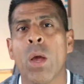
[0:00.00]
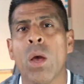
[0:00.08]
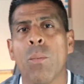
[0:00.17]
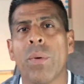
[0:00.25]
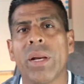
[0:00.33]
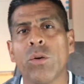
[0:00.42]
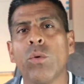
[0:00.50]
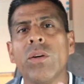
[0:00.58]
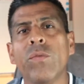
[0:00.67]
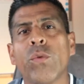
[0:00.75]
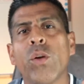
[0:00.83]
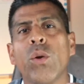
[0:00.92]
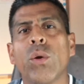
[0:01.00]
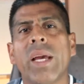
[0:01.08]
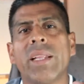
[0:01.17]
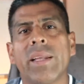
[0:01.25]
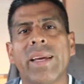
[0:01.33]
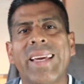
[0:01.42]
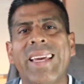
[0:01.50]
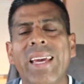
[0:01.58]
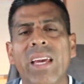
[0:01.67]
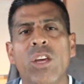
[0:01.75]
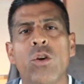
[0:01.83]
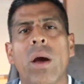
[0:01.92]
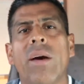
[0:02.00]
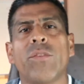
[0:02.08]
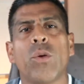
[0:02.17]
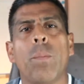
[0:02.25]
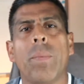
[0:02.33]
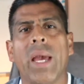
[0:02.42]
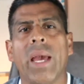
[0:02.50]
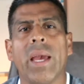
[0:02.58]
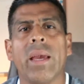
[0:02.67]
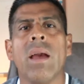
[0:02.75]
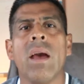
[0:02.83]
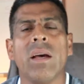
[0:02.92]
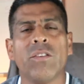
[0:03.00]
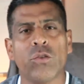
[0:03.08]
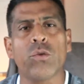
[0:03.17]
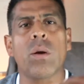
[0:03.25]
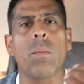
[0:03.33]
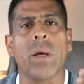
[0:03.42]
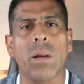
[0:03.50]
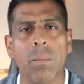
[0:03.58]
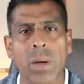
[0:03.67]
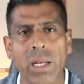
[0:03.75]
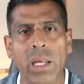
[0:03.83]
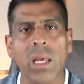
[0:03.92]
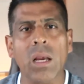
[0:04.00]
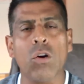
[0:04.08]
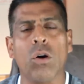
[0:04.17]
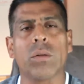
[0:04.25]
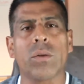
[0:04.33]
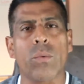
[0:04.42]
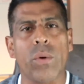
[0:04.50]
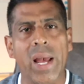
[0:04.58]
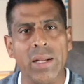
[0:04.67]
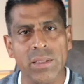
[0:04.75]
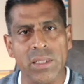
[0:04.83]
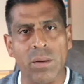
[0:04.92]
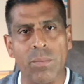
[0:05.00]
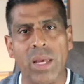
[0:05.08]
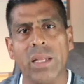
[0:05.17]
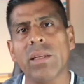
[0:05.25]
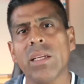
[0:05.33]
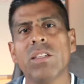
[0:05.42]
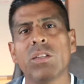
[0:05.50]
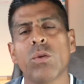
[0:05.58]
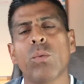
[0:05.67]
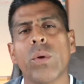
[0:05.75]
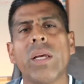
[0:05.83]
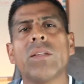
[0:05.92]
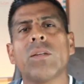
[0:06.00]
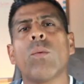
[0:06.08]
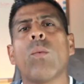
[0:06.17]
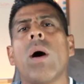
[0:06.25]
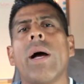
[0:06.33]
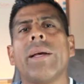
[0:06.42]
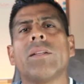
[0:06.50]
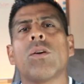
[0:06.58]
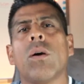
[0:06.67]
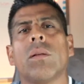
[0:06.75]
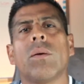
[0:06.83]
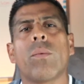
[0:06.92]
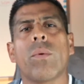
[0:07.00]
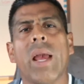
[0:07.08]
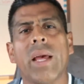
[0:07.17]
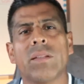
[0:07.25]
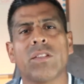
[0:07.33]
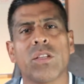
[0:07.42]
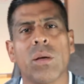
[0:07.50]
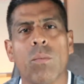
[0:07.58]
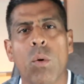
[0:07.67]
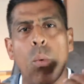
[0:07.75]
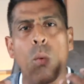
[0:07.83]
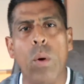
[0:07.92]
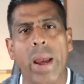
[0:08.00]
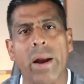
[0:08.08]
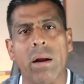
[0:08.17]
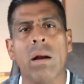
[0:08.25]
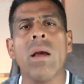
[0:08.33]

But in order for you to get the key, you have to pay a certain amount of money called a ransom. And this is the reason why it's called a ransomware.